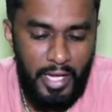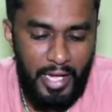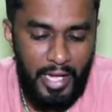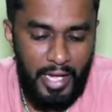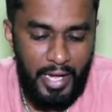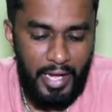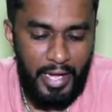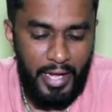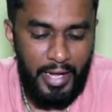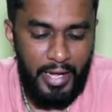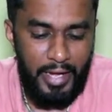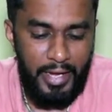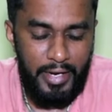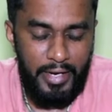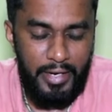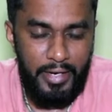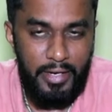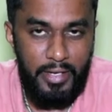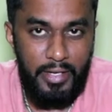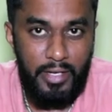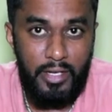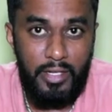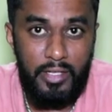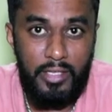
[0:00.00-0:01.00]

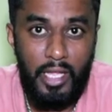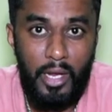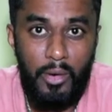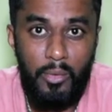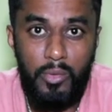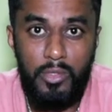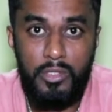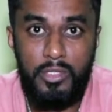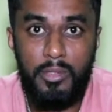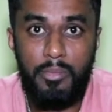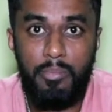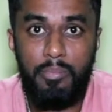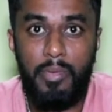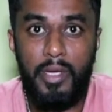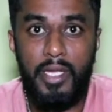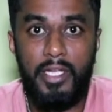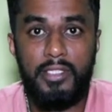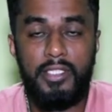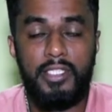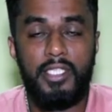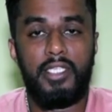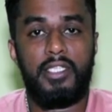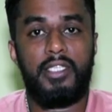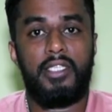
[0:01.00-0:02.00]
and uh, that was the
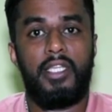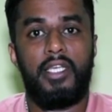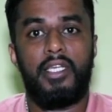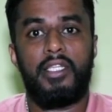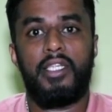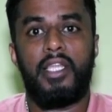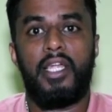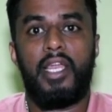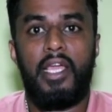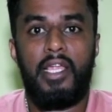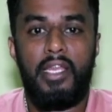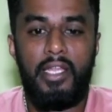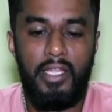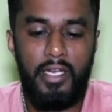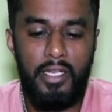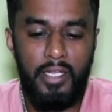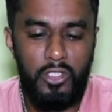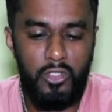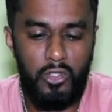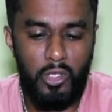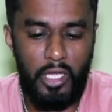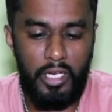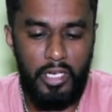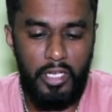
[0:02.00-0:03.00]
basic thing that I
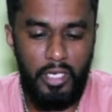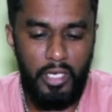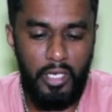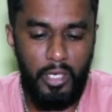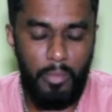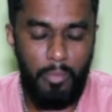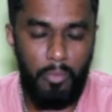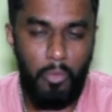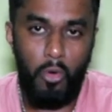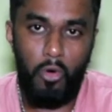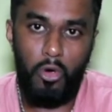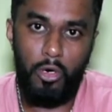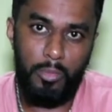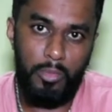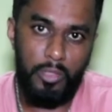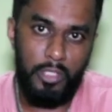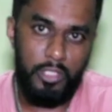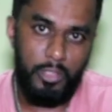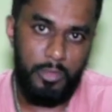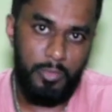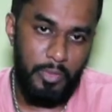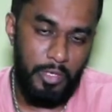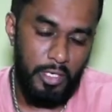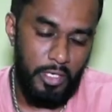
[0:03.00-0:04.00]
needed. So I needed a portable
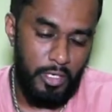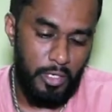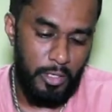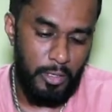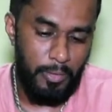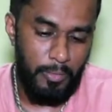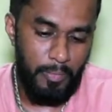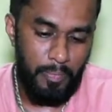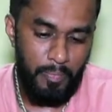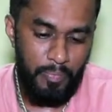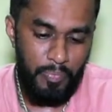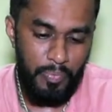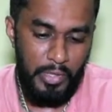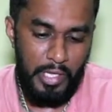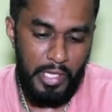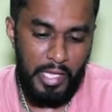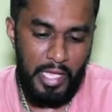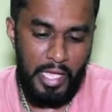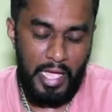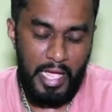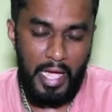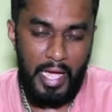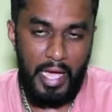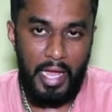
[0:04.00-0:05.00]
speaker
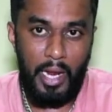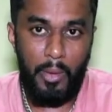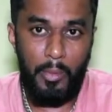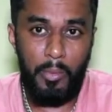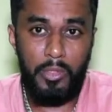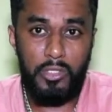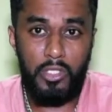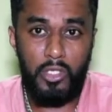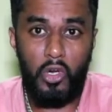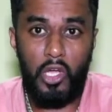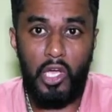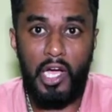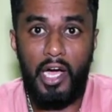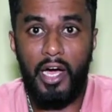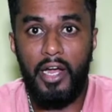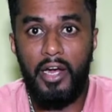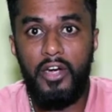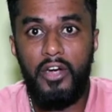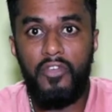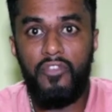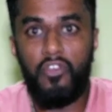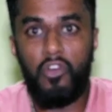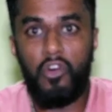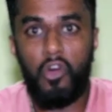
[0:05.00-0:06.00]
and I was on a
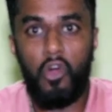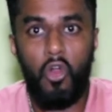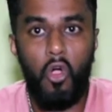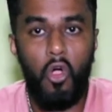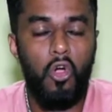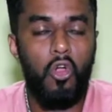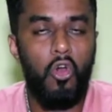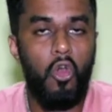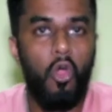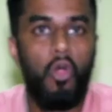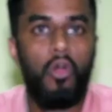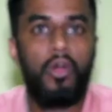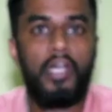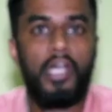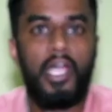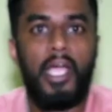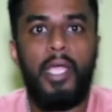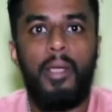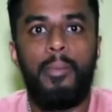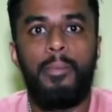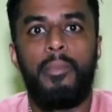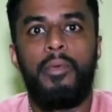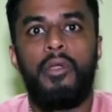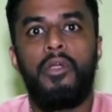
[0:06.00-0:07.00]
hunt for a long, long
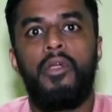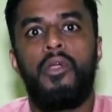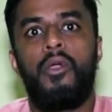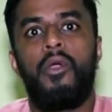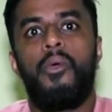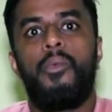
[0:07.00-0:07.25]
time.